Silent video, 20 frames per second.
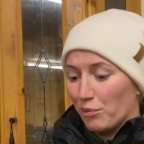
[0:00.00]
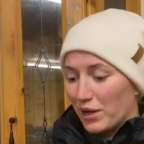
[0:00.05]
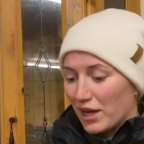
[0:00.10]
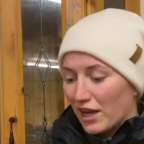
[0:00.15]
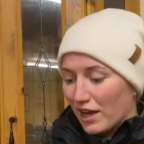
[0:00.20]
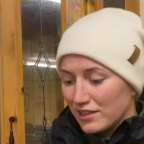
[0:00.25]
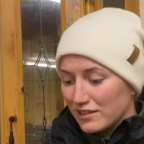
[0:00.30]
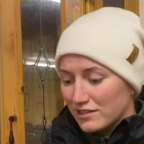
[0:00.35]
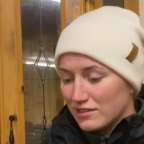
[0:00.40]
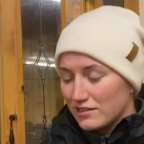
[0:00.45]
We
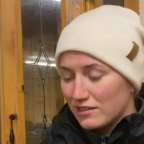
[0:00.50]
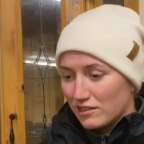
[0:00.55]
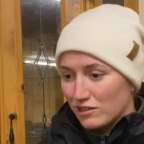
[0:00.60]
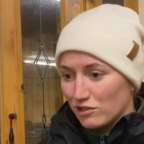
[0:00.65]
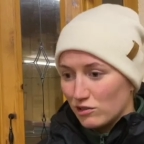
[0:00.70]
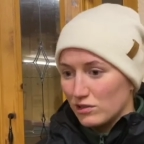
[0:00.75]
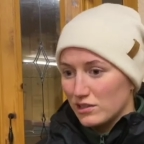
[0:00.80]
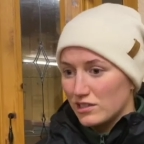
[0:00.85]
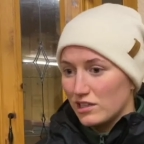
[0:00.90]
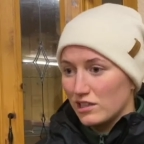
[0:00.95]
had
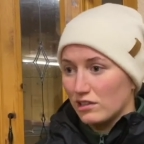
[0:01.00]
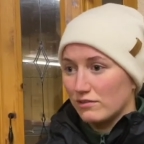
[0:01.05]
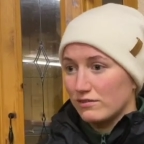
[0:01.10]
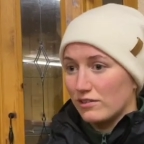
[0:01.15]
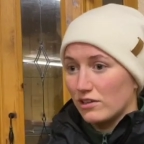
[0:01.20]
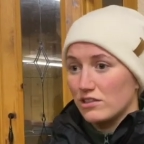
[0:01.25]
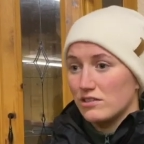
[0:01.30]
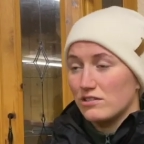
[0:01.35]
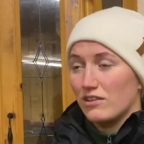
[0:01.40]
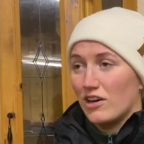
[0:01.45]
Clonoulty in the
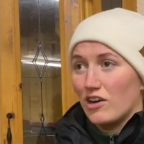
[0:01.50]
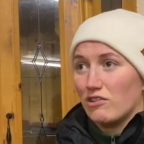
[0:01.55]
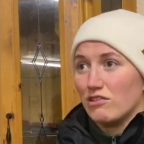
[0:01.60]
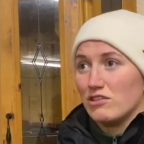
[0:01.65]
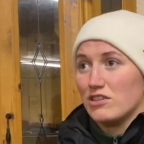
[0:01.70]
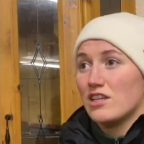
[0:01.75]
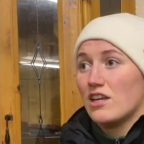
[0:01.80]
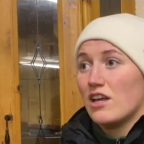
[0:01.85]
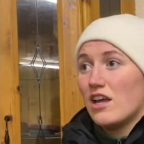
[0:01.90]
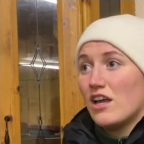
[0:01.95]
first round.